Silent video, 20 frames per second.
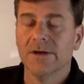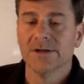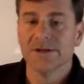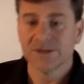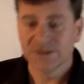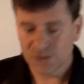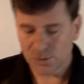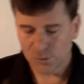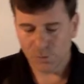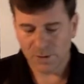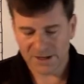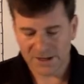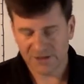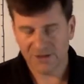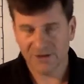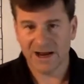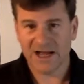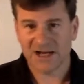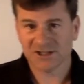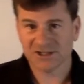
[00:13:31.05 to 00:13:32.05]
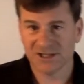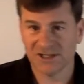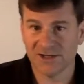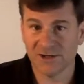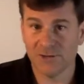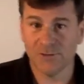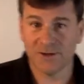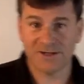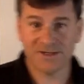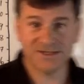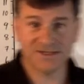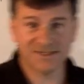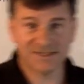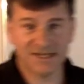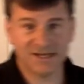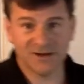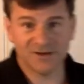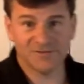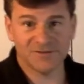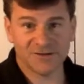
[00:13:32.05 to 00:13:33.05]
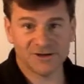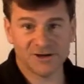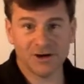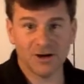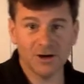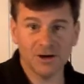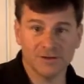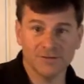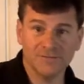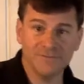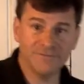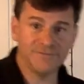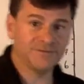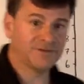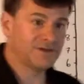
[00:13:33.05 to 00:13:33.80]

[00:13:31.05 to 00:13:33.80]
So what you're actually going to see on the curve